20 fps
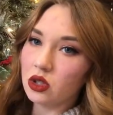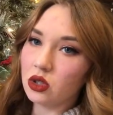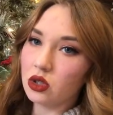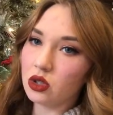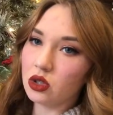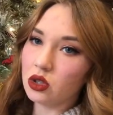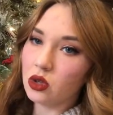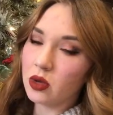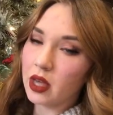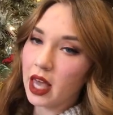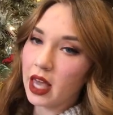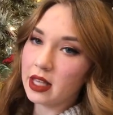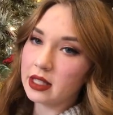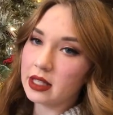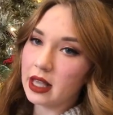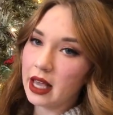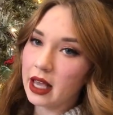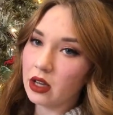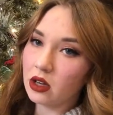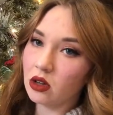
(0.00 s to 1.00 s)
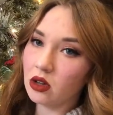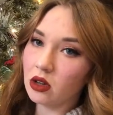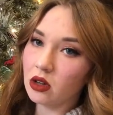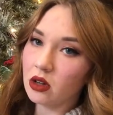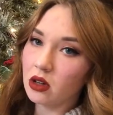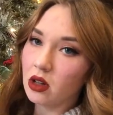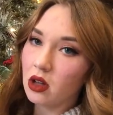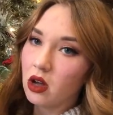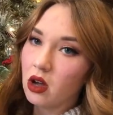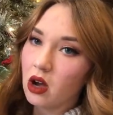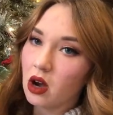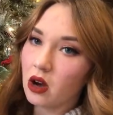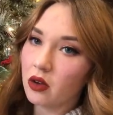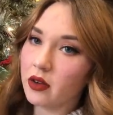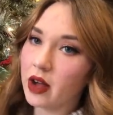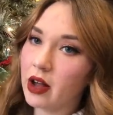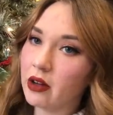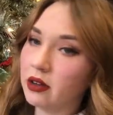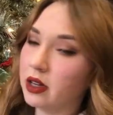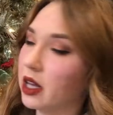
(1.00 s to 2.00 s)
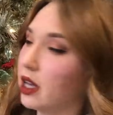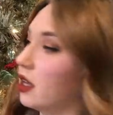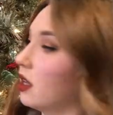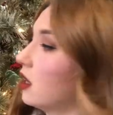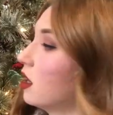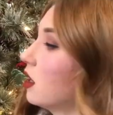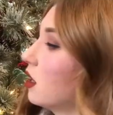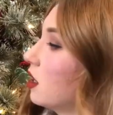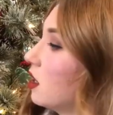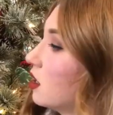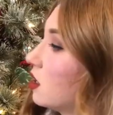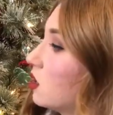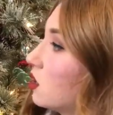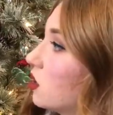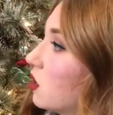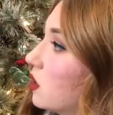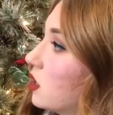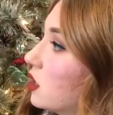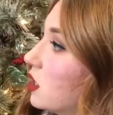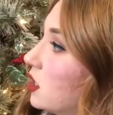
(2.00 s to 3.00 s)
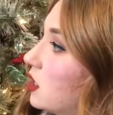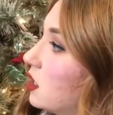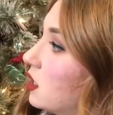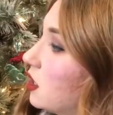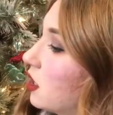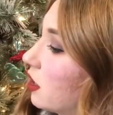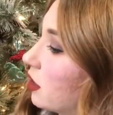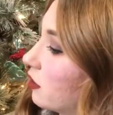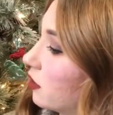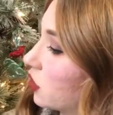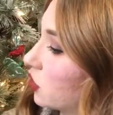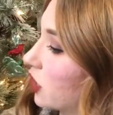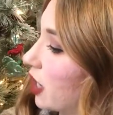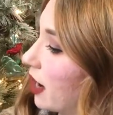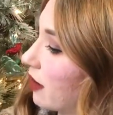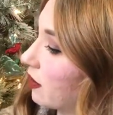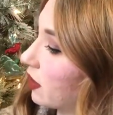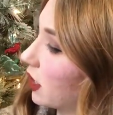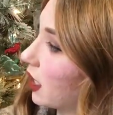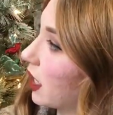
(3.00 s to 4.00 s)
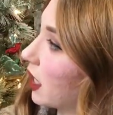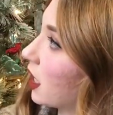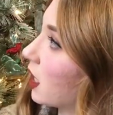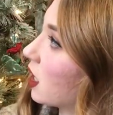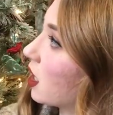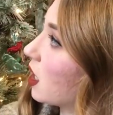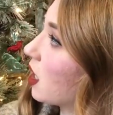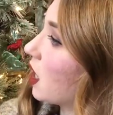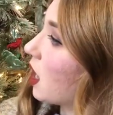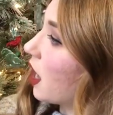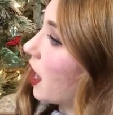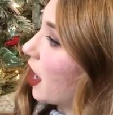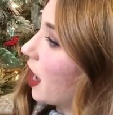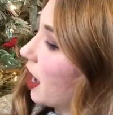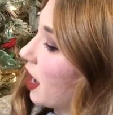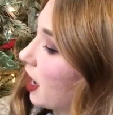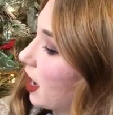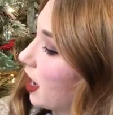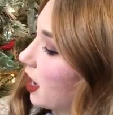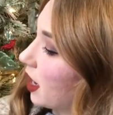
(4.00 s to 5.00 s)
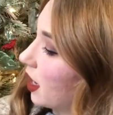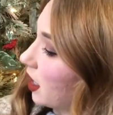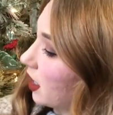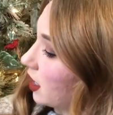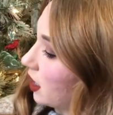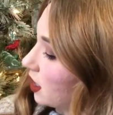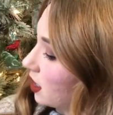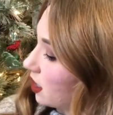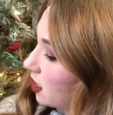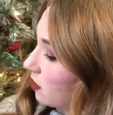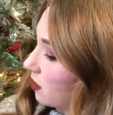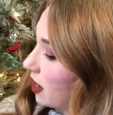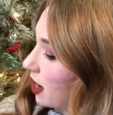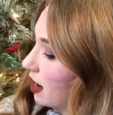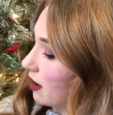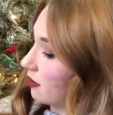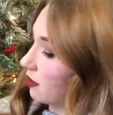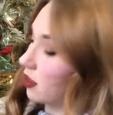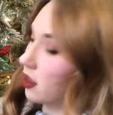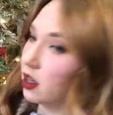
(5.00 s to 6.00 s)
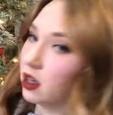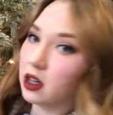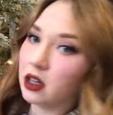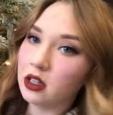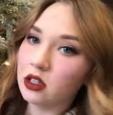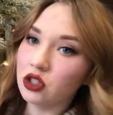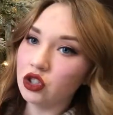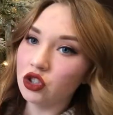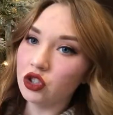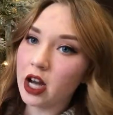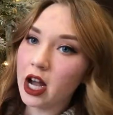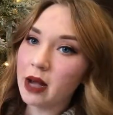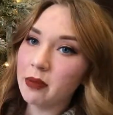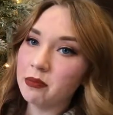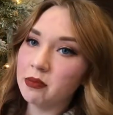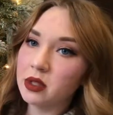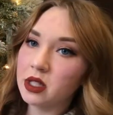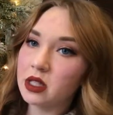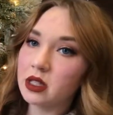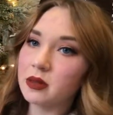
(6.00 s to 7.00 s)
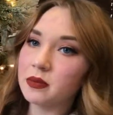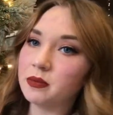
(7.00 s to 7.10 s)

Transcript: suitcase handle around it, so it's easier for traveling. And then we have the straps.